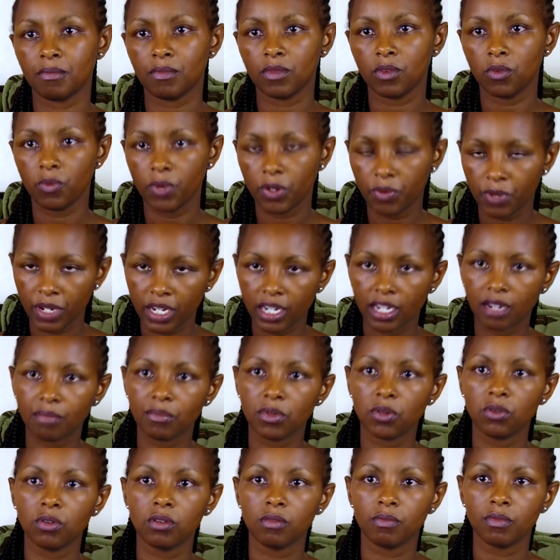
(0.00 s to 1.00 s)
when we come
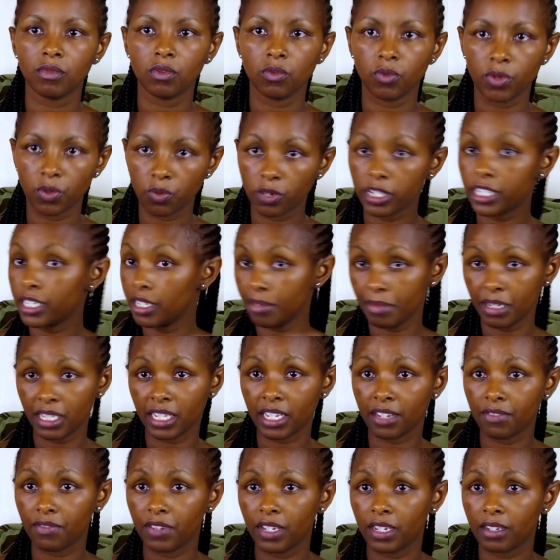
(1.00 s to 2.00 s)
home, we watch them in the
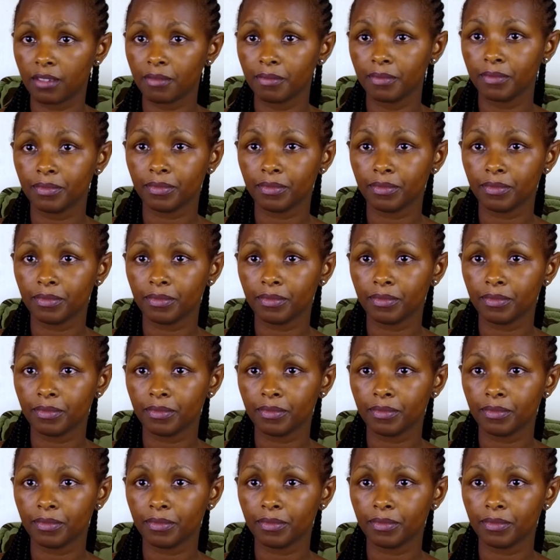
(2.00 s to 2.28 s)
evening.